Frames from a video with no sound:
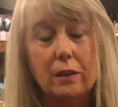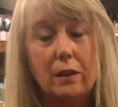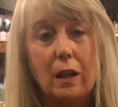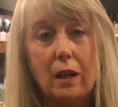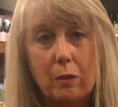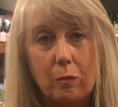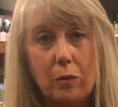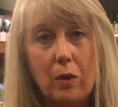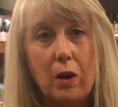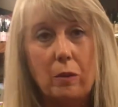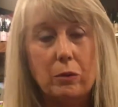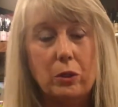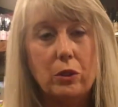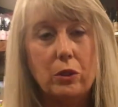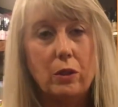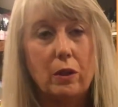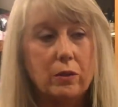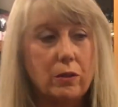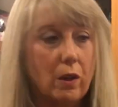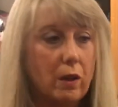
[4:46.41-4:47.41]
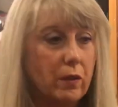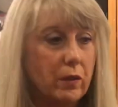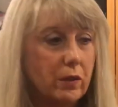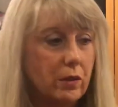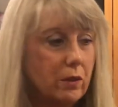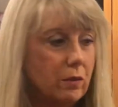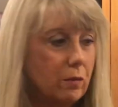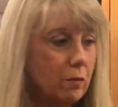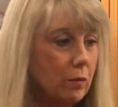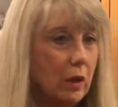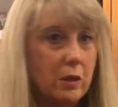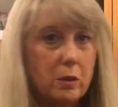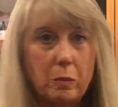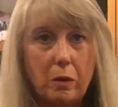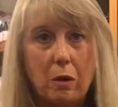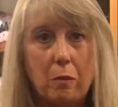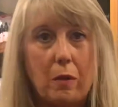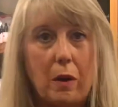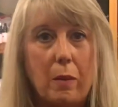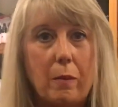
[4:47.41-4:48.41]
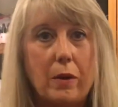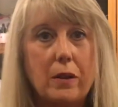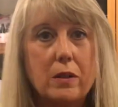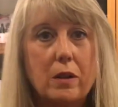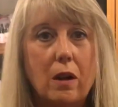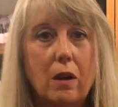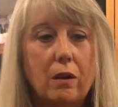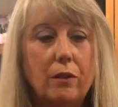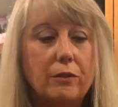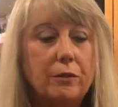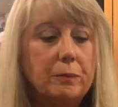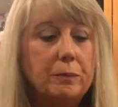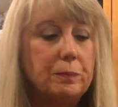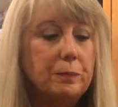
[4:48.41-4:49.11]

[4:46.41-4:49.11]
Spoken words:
I can promise you, I saw this experiment myself.